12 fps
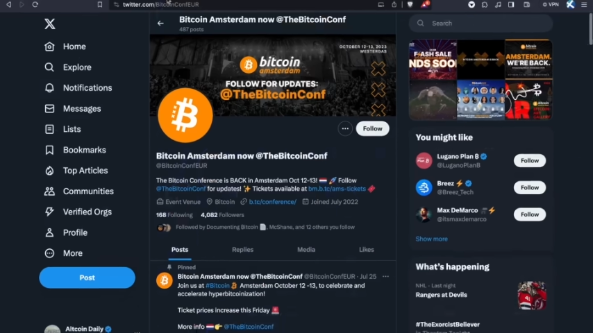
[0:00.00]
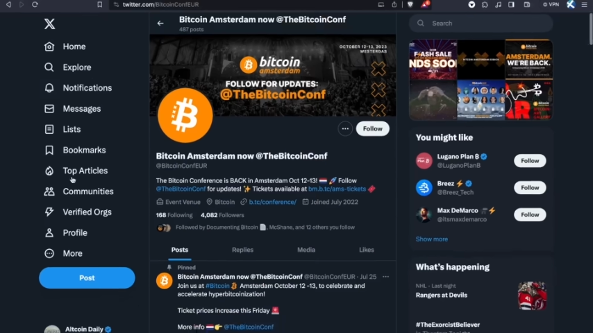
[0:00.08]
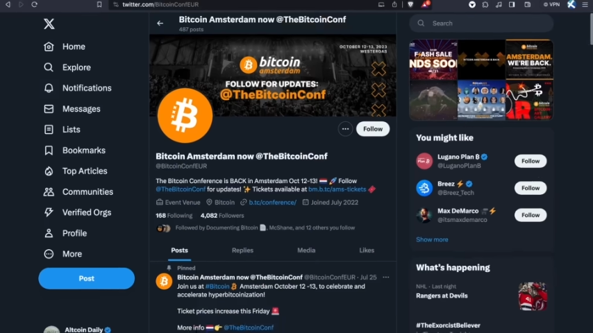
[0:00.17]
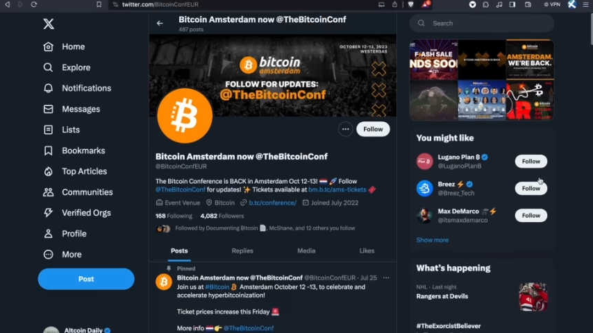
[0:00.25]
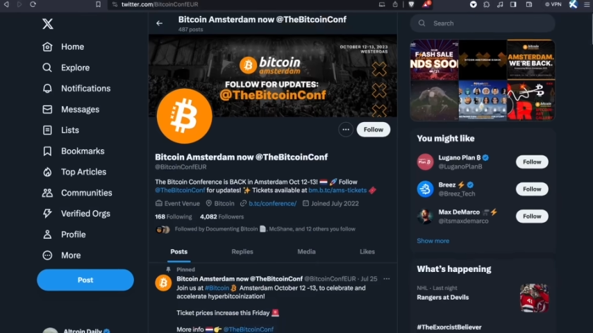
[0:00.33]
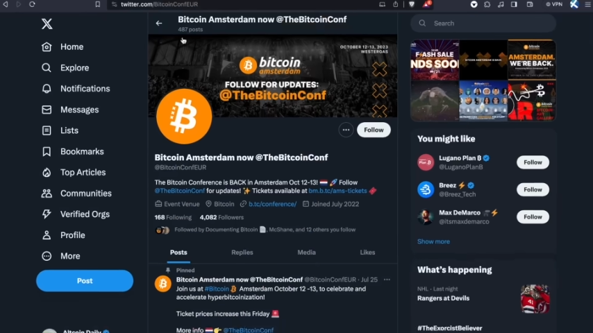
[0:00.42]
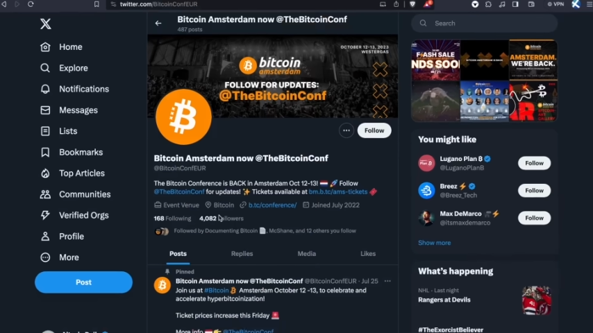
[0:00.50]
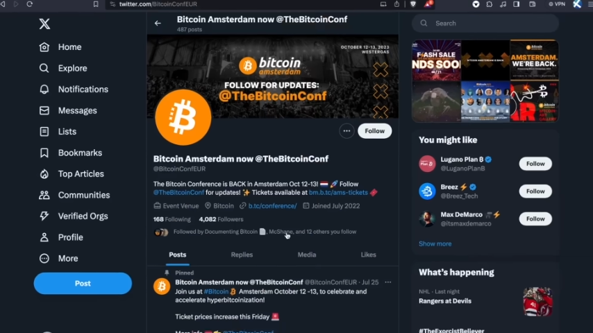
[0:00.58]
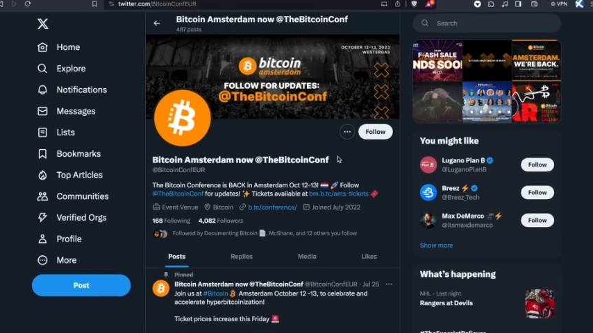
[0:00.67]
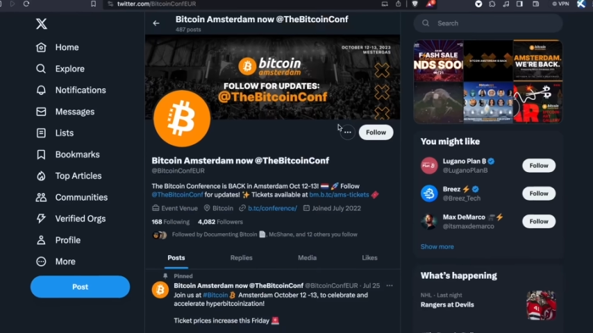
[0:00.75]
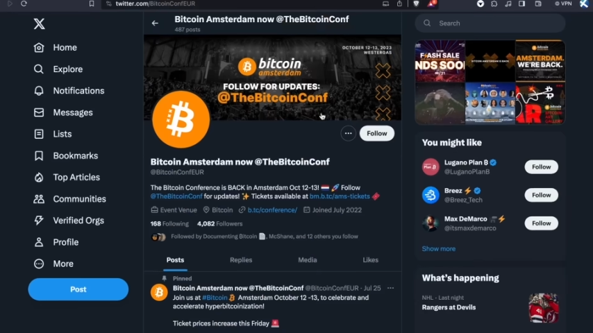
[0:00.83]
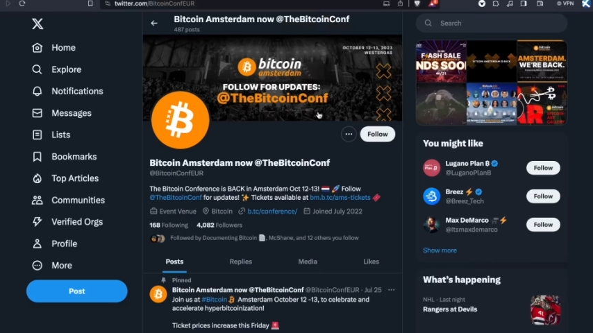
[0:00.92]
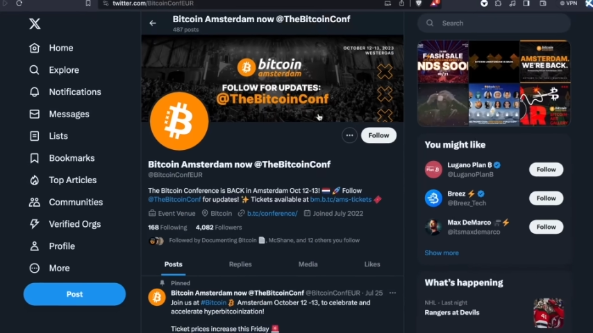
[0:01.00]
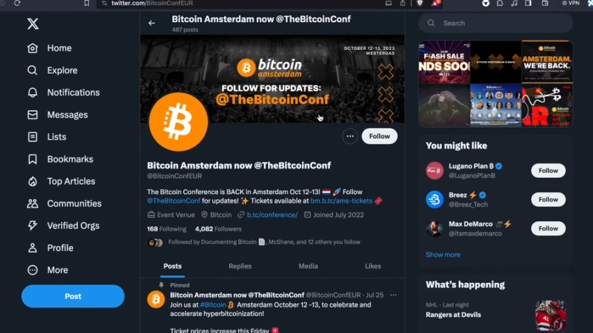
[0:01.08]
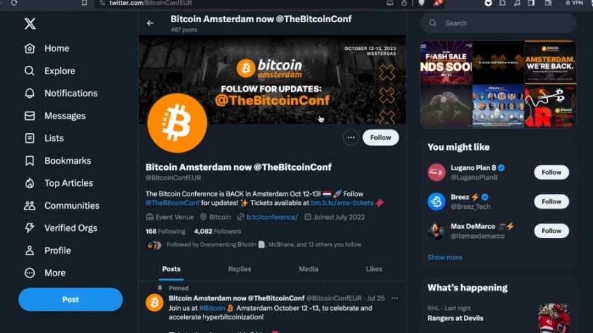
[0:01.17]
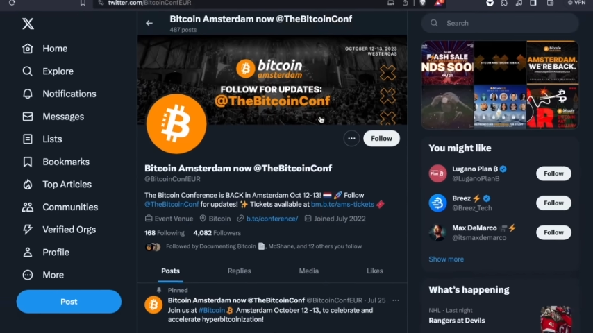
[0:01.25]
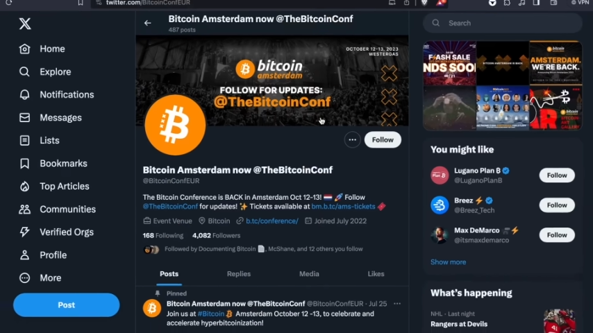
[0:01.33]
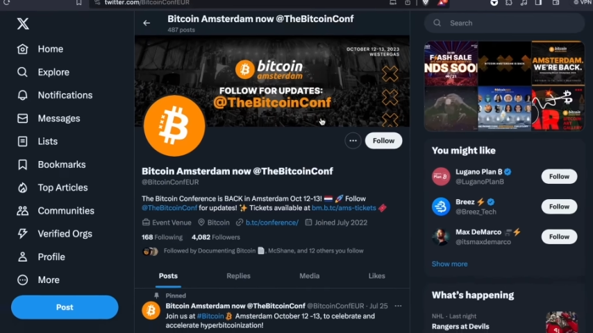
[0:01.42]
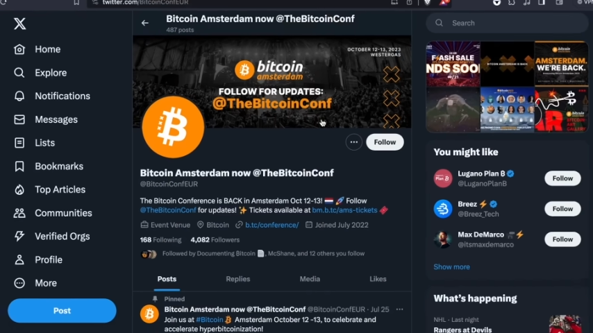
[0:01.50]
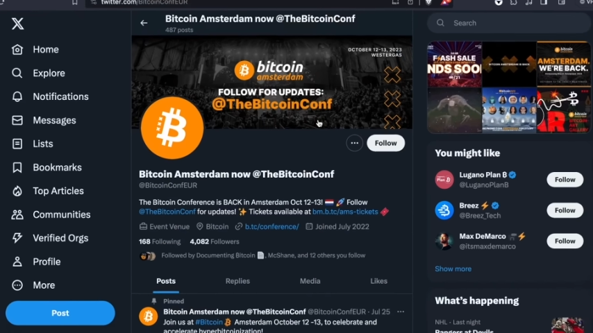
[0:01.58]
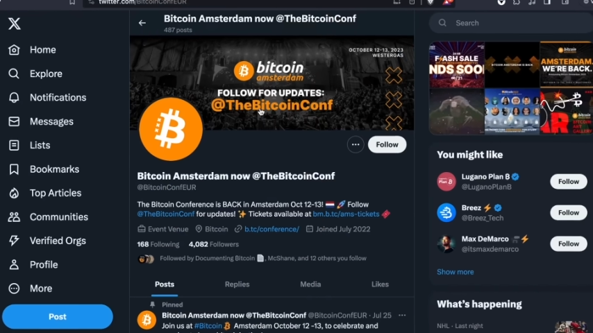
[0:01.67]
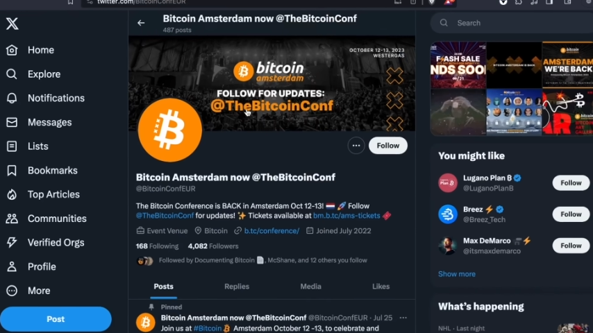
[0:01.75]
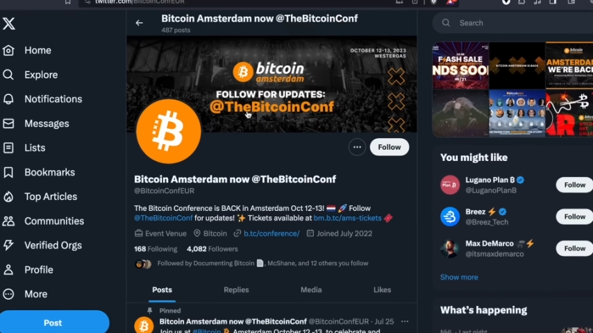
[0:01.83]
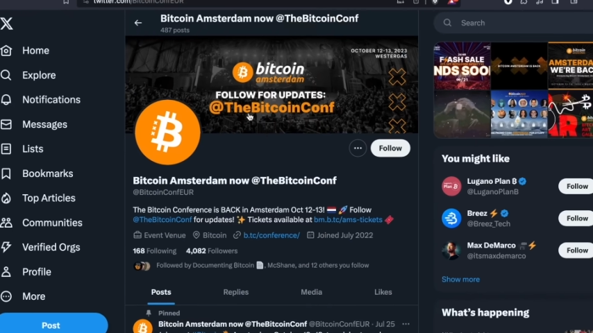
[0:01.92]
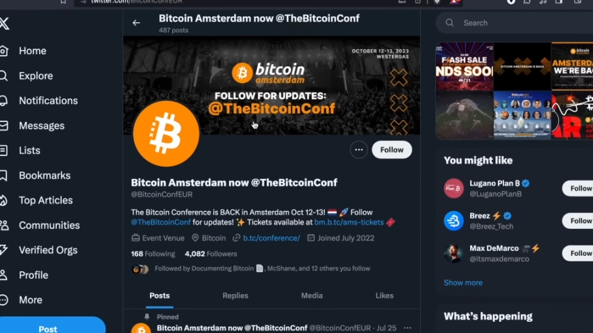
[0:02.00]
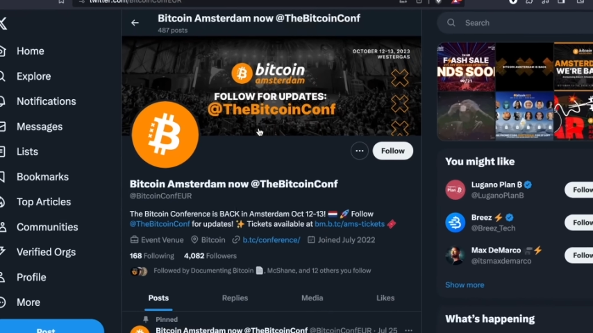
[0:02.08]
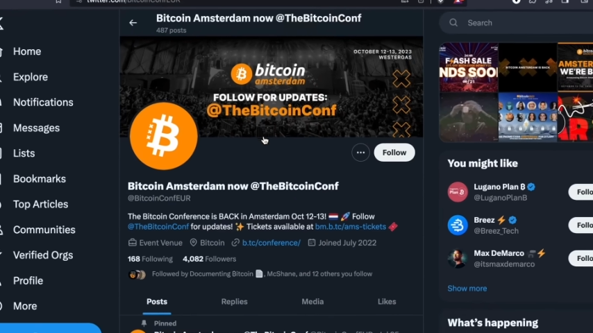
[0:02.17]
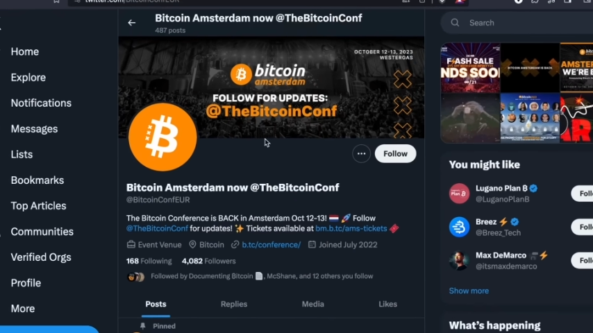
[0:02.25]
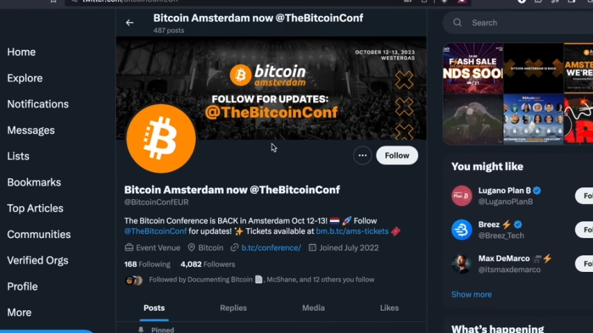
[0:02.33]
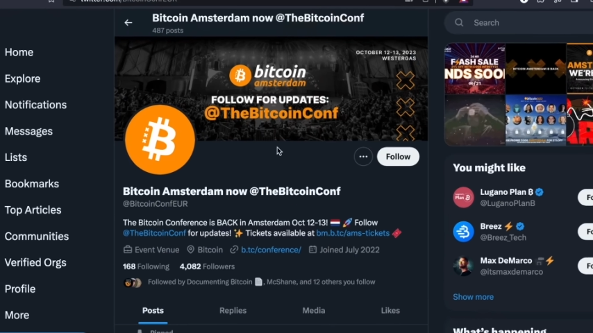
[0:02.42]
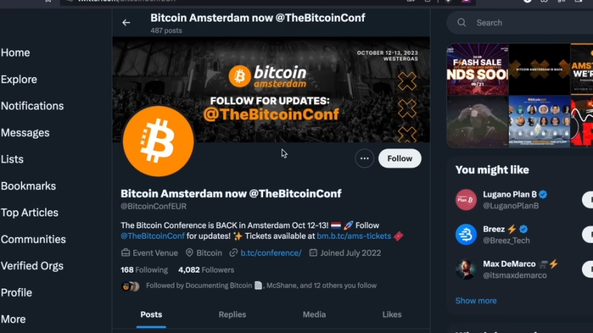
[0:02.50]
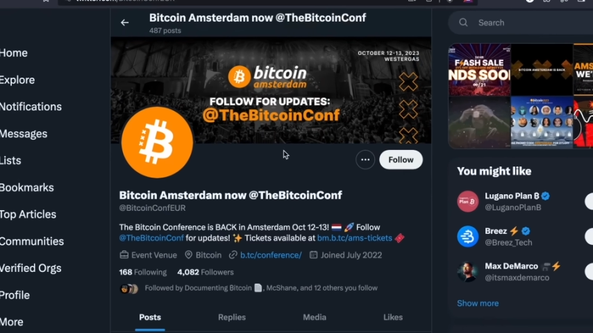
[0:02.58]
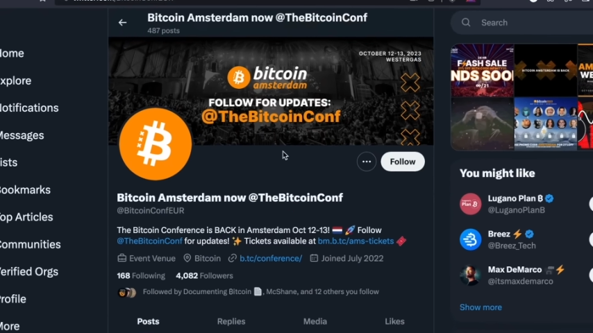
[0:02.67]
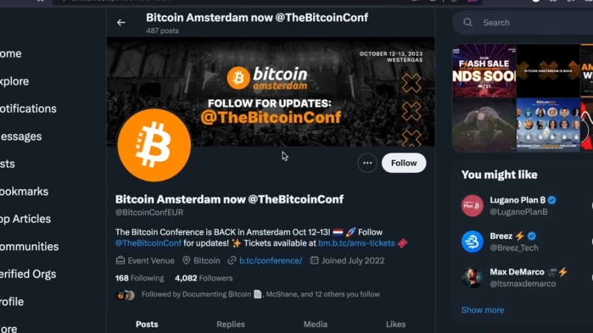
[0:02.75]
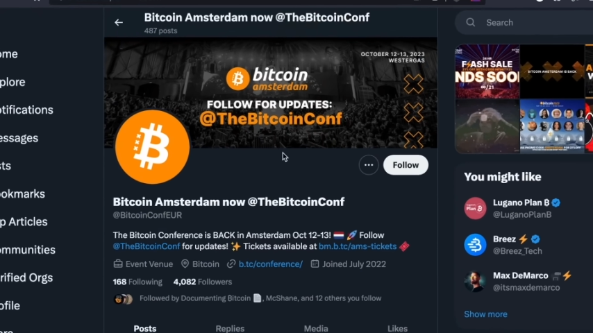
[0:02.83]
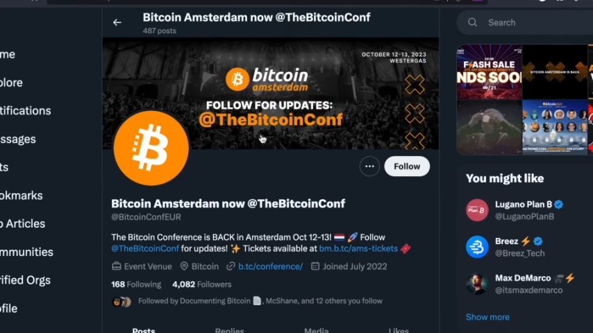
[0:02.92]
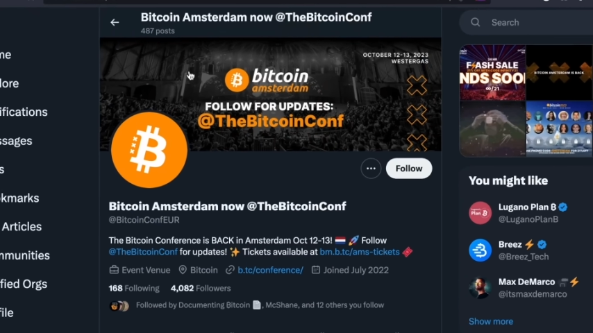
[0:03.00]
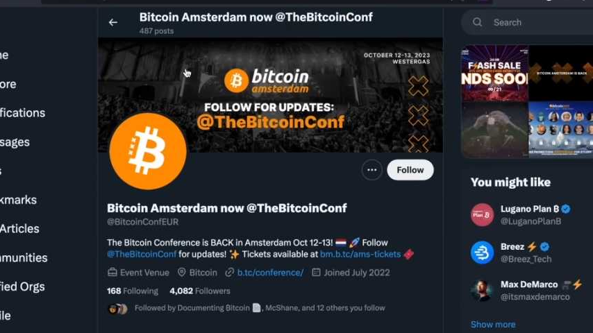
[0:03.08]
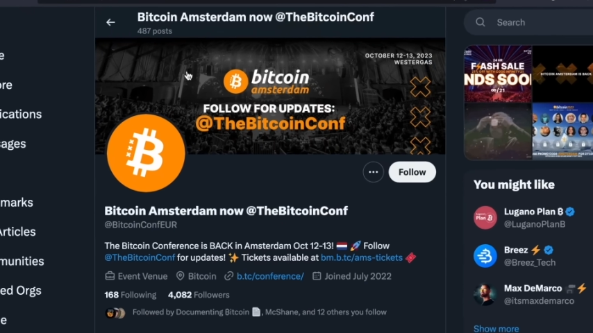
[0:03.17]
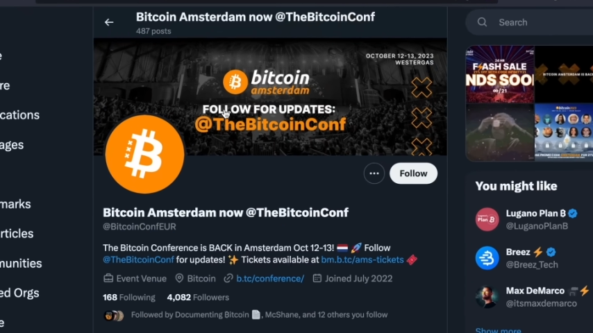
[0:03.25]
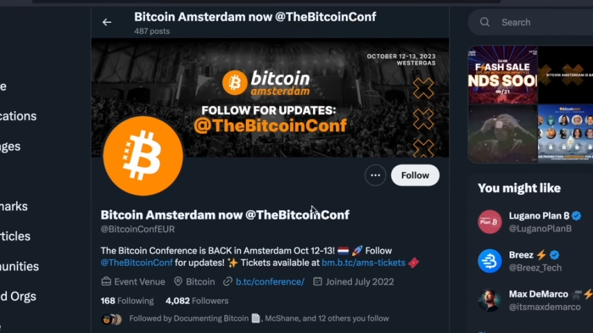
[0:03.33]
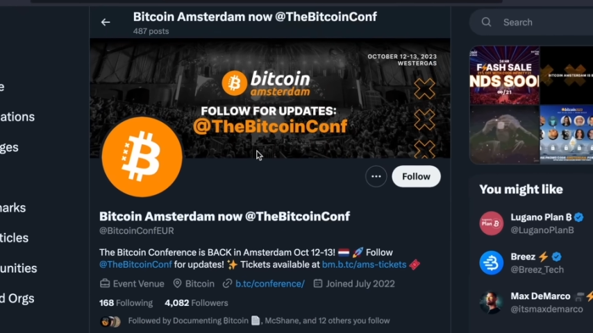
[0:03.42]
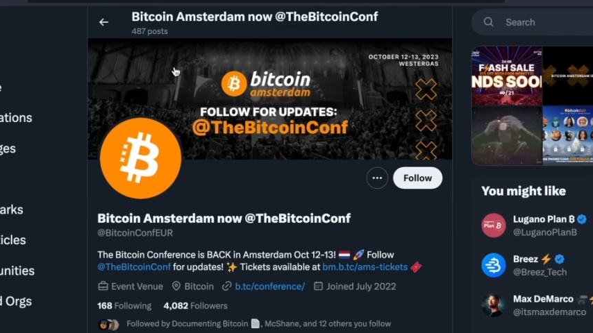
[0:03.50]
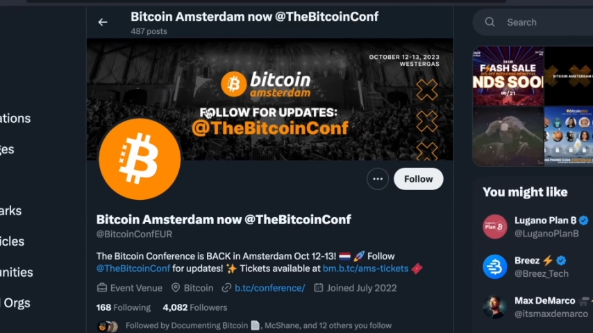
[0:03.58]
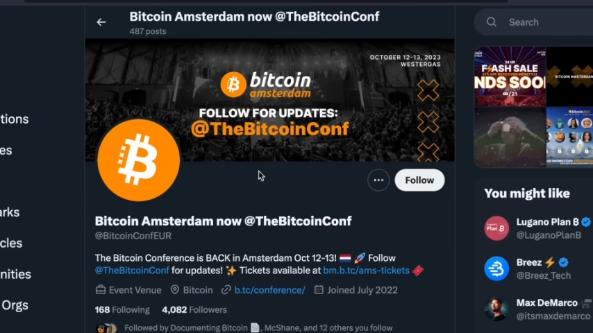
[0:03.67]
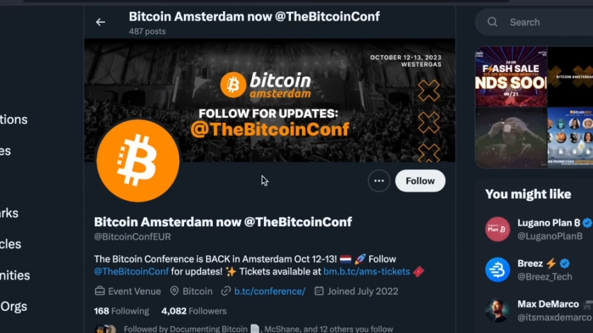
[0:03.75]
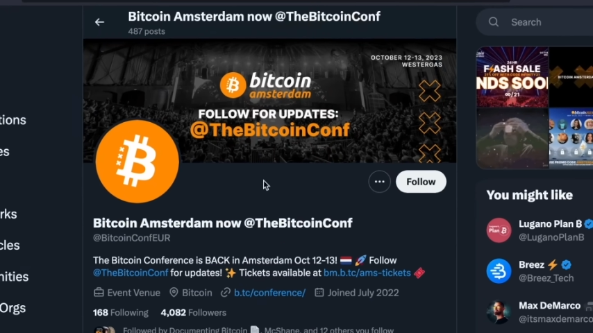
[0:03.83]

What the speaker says: [unreadable: no face in view]